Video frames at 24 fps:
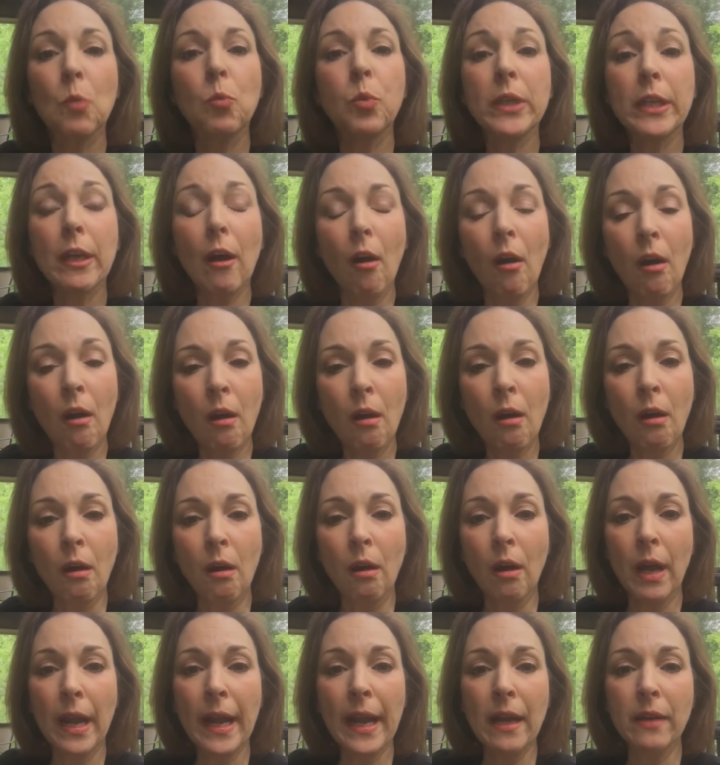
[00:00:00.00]
we
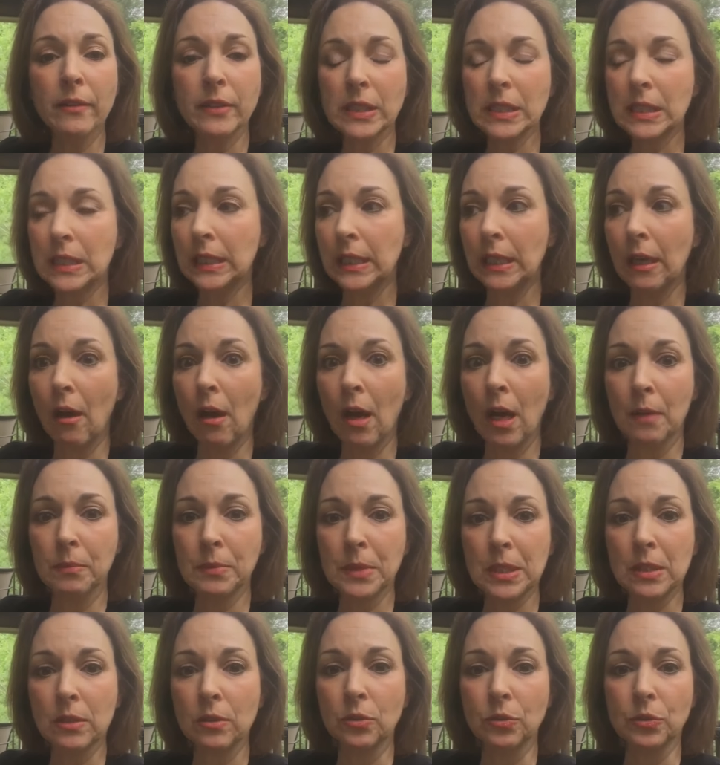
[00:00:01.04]
all have, see
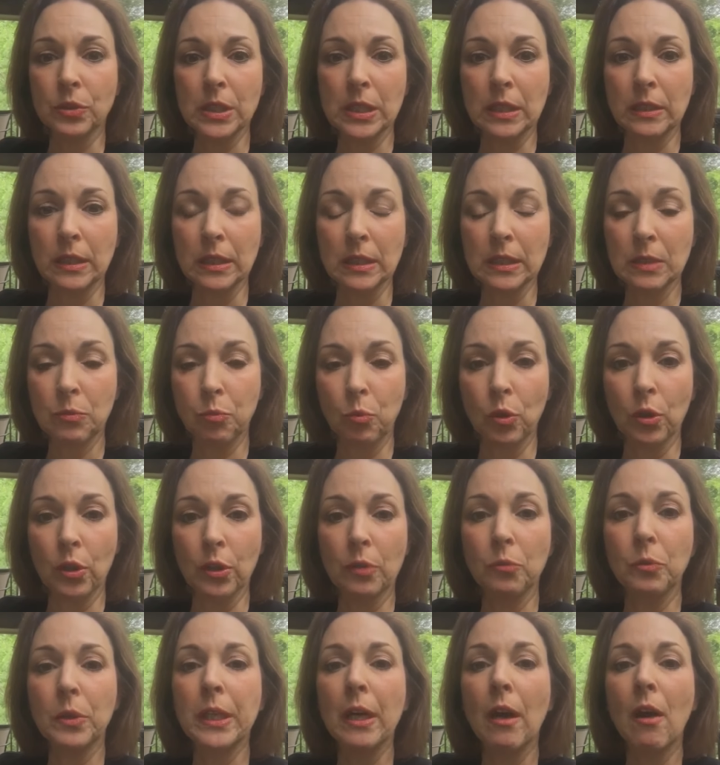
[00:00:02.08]
obstacles in this
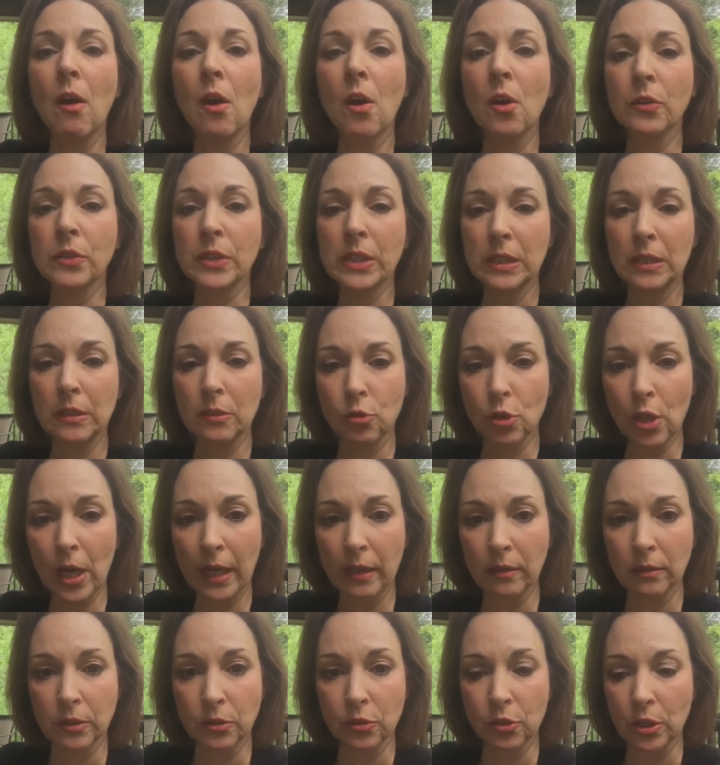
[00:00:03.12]
work. We all see
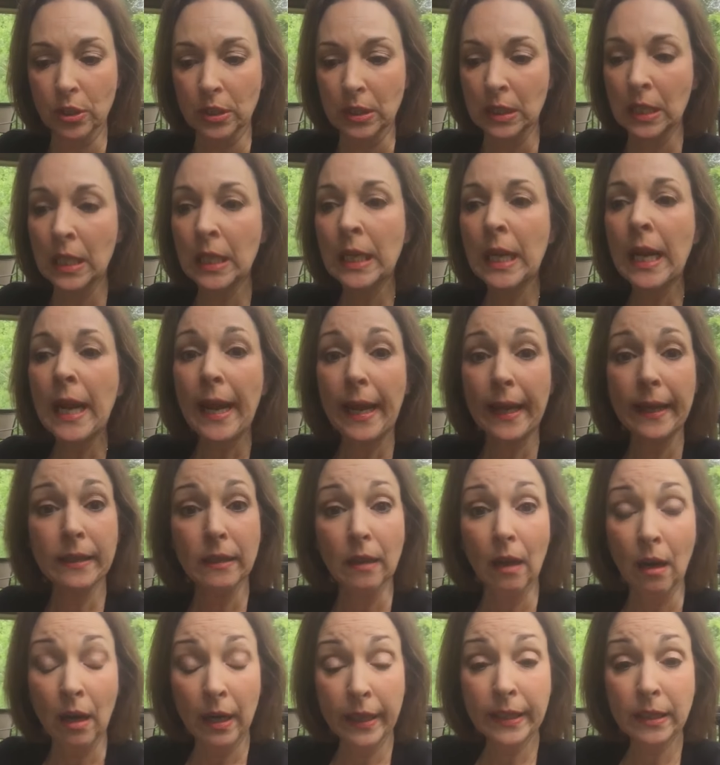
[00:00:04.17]
challenges, and
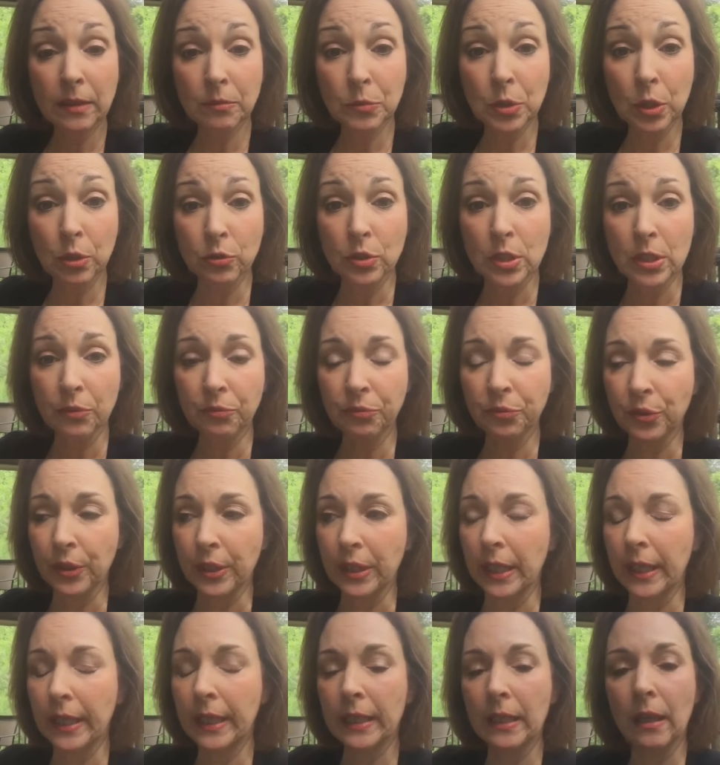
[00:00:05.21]
I am no different.
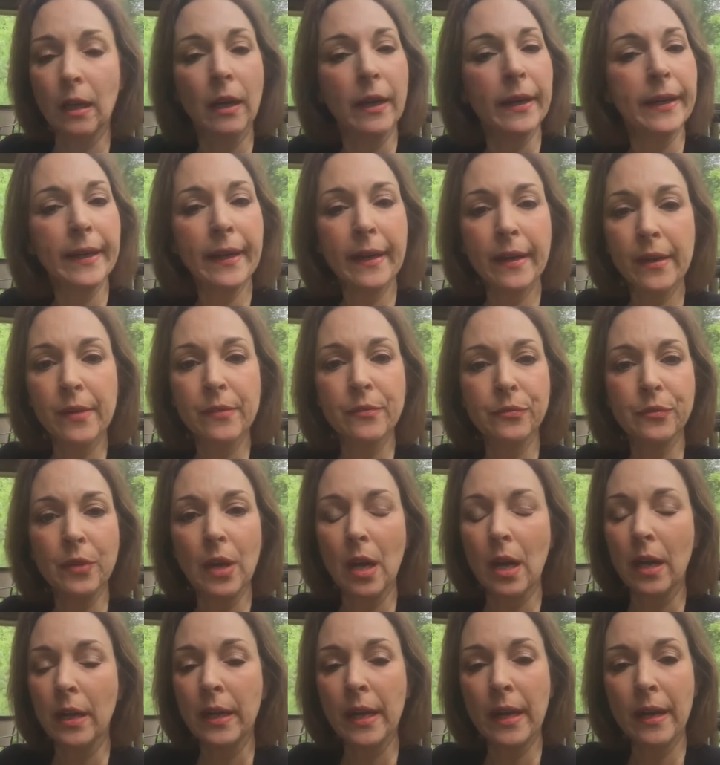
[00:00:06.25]
And I have
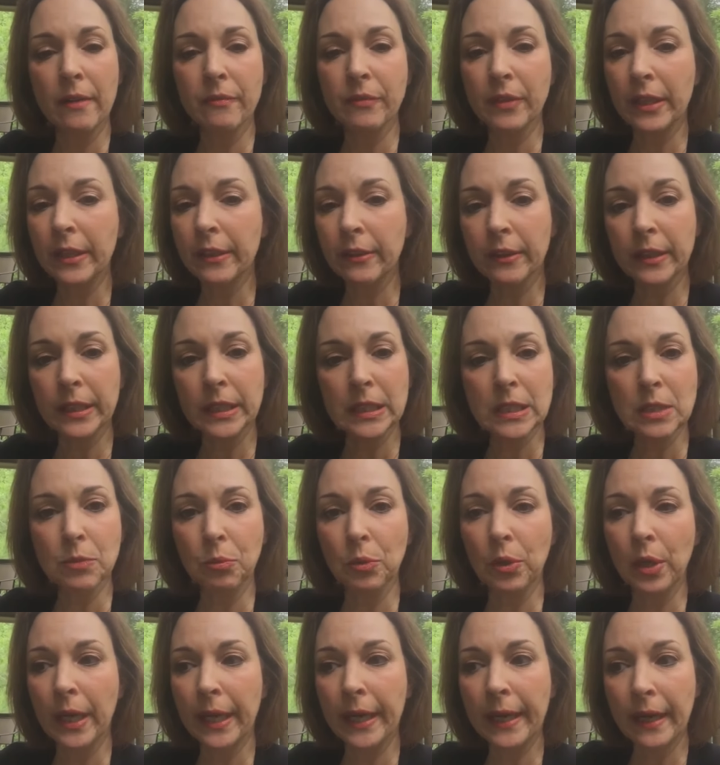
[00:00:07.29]
I have areas
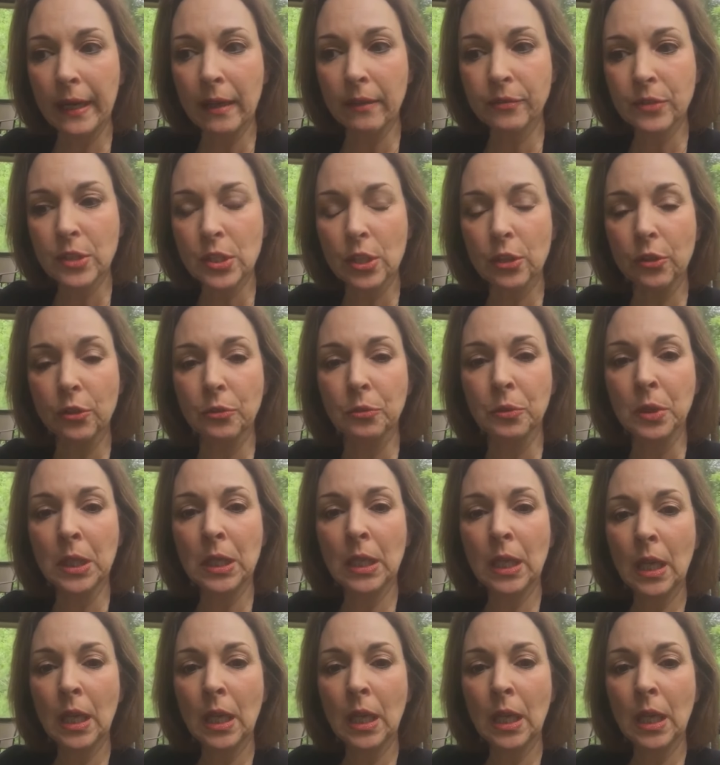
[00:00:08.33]
where I have to.